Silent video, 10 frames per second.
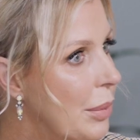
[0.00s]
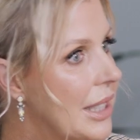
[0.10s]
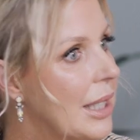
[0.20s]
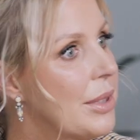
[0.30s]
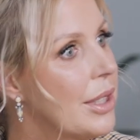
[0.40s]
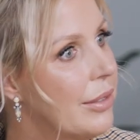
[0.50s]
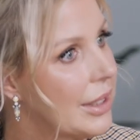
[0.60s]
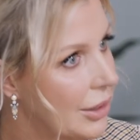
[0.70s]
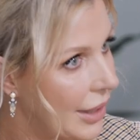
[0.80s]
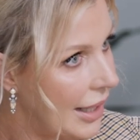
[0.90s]
picks up
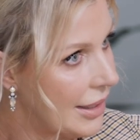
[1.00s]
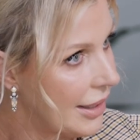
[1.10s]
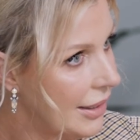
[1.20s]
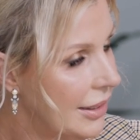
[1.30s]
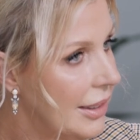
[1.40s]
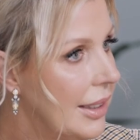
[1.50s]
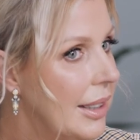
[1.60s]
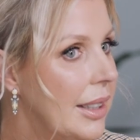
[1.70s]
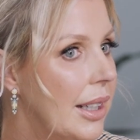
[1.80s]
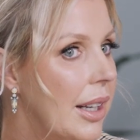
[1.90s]
cervical cancer,
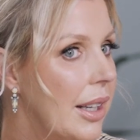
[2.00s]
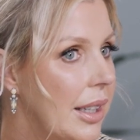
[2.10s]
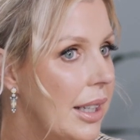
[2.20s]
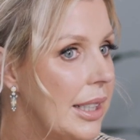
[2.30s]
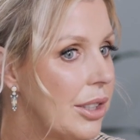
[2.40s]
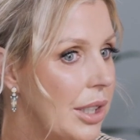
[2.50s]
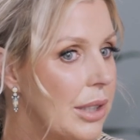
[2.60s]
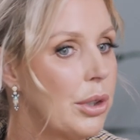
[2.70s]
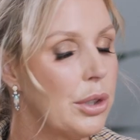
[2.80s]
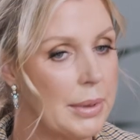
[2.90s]

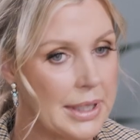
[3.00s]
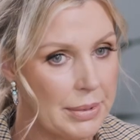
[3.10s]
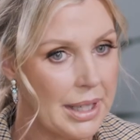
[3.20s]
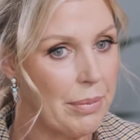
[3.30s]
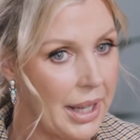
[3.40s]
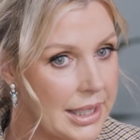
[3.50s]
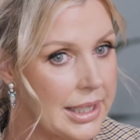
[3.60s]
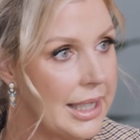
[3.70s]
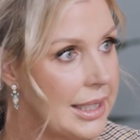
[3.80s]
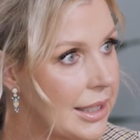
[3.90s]
it could just be a blood
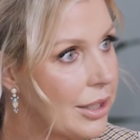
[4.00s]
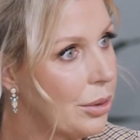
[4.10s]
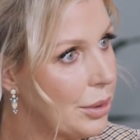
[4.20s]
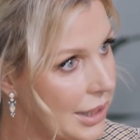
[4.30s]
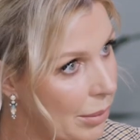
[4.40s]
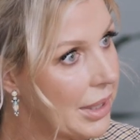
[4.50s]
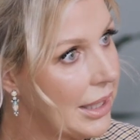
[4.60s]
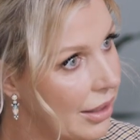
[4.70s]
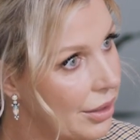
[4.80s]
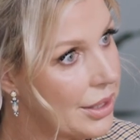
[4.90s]
test or something
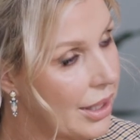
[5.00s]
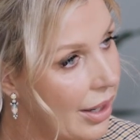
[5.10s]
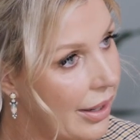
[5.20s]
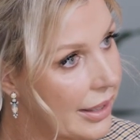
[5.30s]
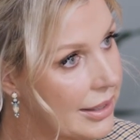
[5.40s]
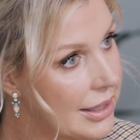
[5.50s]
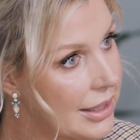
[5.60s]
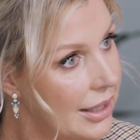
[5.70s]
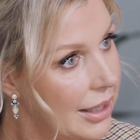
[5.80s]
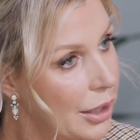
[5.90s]
along those
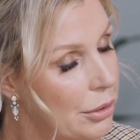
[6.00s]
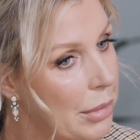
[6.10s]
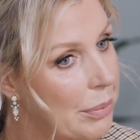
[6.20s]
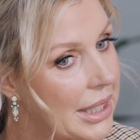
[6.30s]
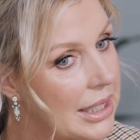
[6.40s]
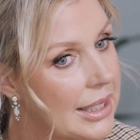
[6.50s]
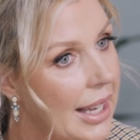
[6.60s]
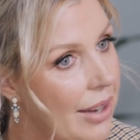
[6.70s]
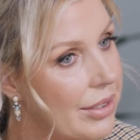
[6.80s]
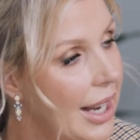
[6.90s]
lines. But because they
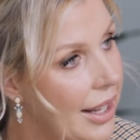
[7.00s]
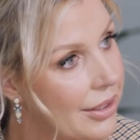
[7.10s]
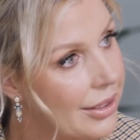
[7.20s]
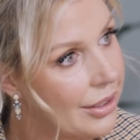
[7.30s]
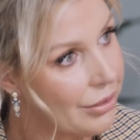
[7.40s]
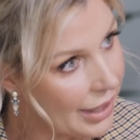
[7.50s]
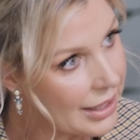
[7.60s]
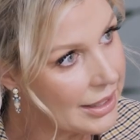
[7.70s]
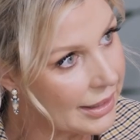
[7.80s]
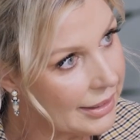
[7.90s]
haven't had the
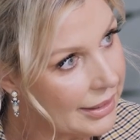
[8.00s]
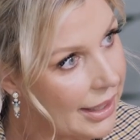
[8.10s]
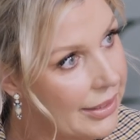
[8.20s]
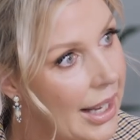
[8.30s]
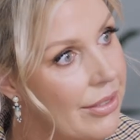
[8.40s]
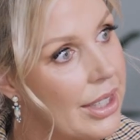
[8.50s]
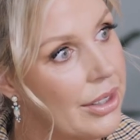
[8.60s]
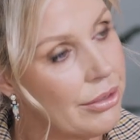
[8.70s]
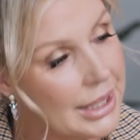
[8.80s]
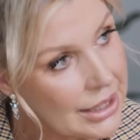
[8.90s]
funding and they haven't done
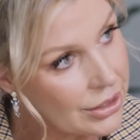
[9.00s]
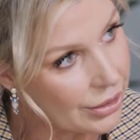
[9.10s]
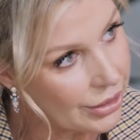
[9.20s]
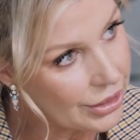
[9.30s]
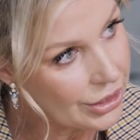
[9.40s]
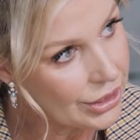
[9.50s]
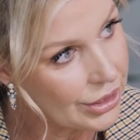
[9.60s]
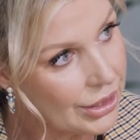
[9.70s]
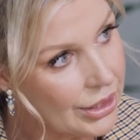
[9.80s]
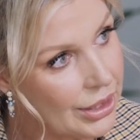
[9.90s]
the research,
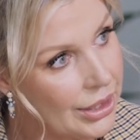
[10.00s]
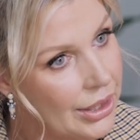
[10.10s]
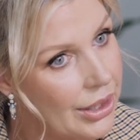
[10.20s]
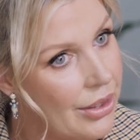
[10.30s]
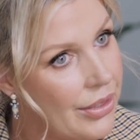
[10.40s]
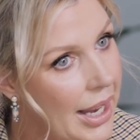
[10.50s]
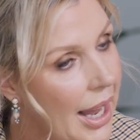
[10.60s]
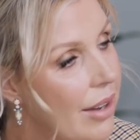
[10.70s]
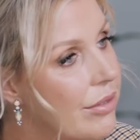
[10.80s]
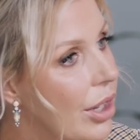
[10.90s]
they
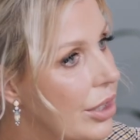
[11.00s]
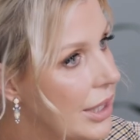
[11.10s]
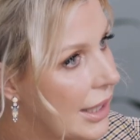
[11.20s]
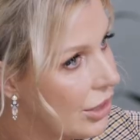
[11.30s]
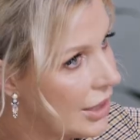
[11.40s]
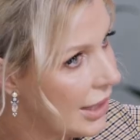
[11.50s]
have no detection